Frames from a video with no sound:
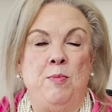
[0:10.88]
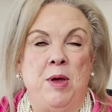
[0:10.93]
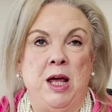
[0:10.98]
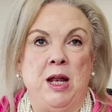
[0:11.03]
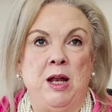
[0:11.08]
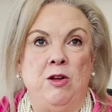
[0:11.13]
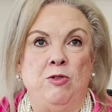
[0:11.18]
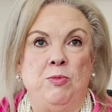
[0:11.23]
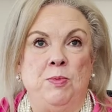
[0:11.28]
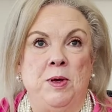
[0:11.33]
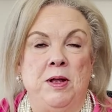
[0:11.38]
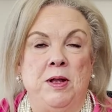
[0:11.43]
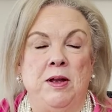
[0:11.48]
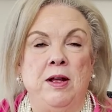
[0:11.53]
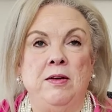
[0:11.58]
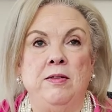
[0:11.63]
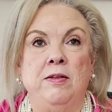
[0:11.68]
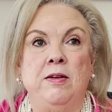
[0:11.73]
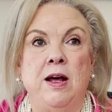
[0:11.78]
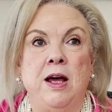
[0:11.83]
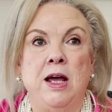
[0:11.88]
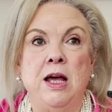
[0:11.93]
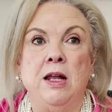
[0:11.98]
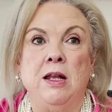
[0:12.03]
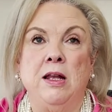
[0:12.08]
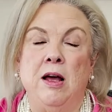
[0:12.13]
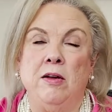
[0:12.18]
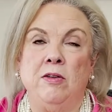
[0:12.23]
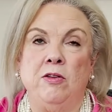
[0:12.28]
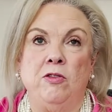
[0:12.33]
Management, and today I'd
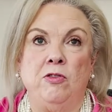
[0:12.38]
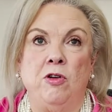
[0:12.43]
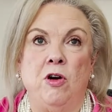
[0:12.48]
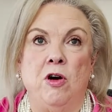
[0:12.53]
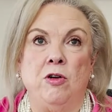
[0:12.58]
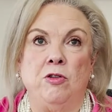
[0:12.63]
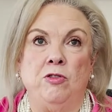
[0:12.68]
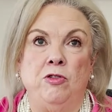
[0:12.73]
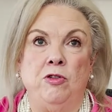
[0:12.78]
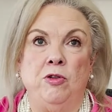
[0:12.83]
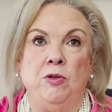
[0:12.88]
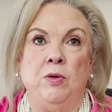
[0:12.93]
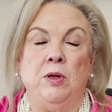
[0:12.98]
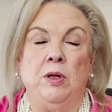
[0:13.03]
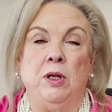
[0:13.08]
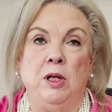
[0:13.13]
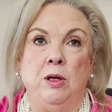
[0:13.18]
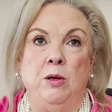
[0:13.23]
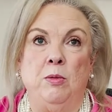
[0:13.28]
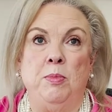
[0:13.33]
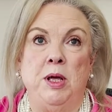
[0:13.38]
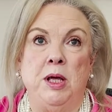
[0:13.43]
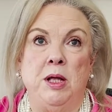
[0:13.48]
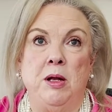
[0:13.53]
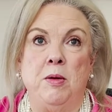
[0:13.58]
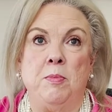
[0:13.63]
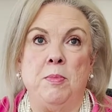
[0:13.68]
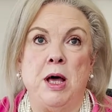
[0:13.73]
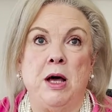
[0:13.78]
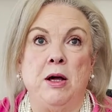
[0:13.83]
like to talk to you a little
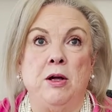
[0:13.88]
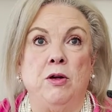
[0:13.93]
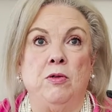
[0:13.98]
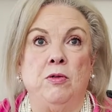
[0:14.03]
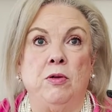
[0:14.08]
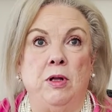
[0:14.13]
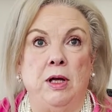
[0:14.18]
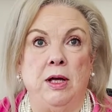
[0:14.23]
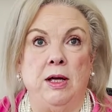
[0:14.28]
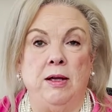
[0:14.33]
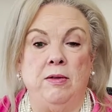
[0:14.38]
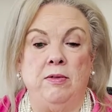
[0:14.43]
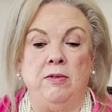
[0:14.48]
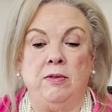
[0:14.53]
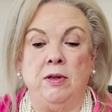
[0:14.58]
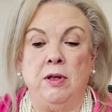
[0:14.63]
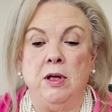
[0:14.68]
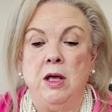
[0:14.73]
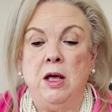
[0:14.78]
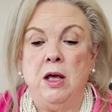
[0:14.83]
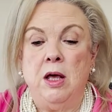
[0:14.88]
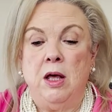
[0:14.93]
bit about your lease.